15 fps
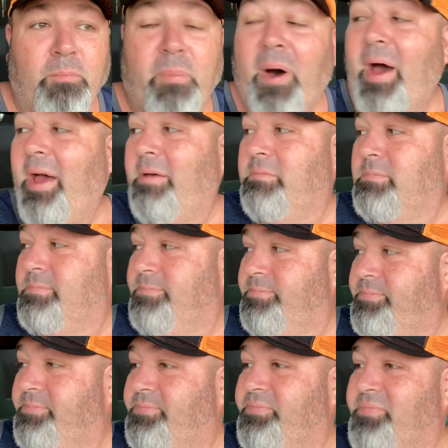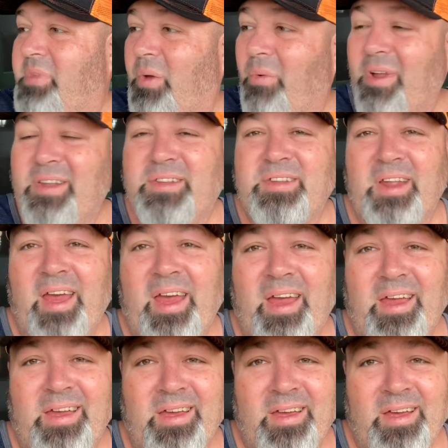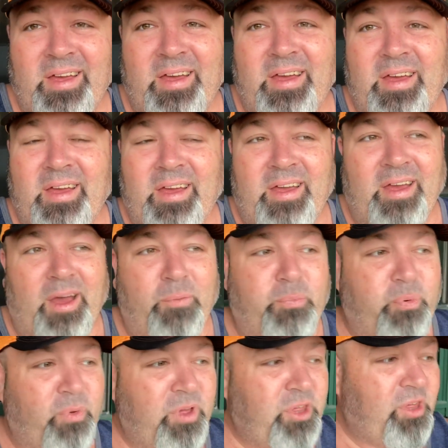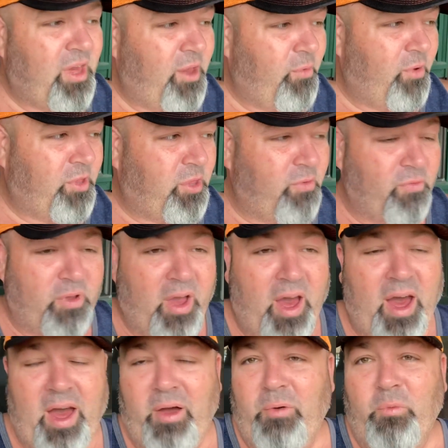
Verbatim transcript: But I want to say, appreciate what you've got.